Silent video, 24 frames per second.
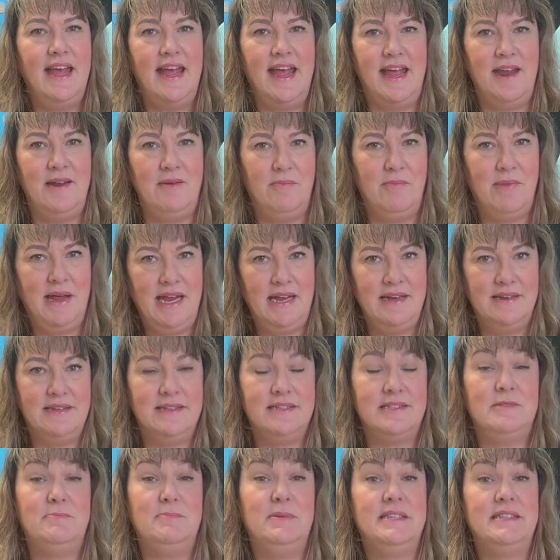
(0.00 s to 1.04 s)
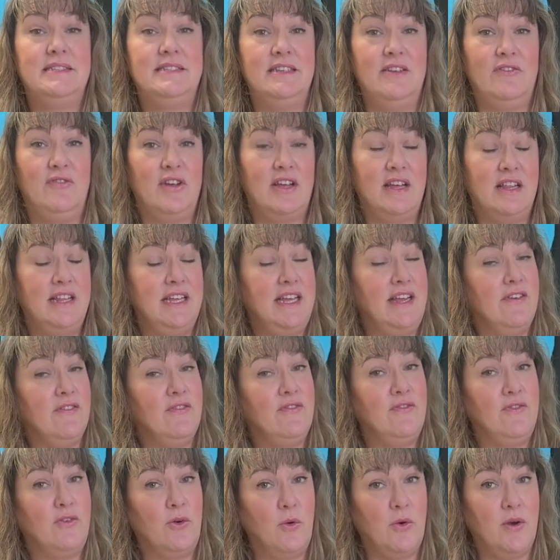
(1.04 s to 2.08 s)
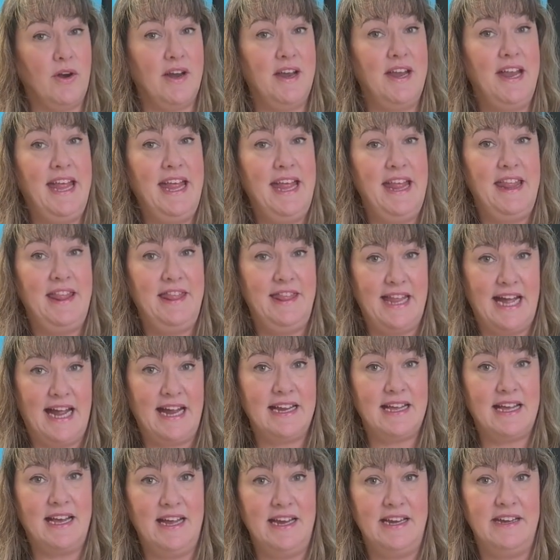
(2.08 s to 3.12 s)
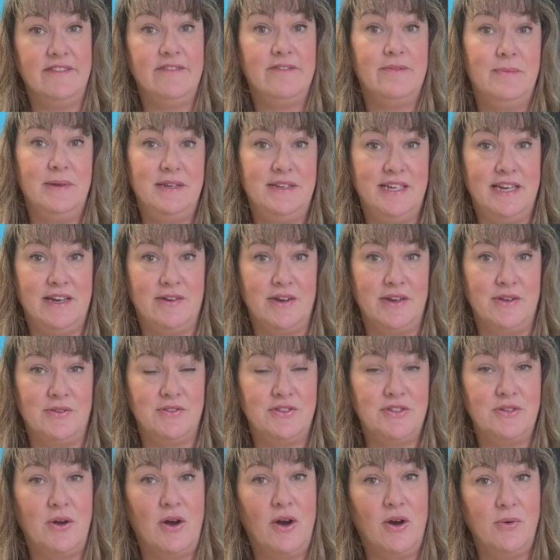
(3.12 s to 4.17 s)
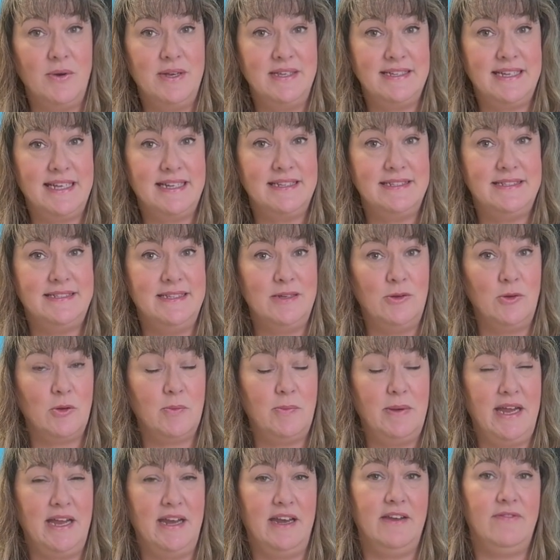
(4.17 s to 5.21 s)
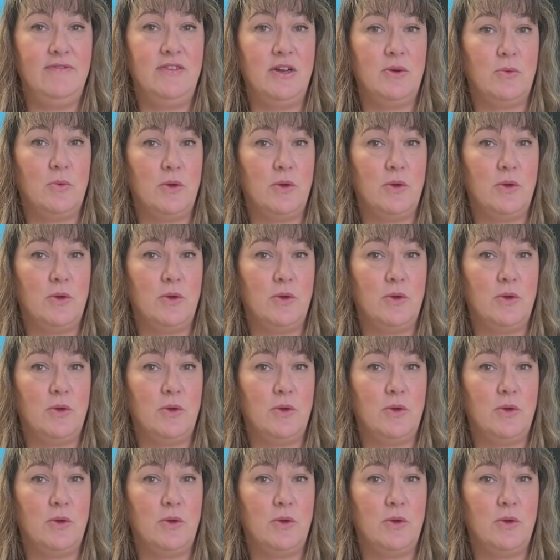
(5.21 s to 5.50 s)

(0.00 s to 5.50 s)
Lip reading: and made specifically for that kind of material. So always get a silk pin if you're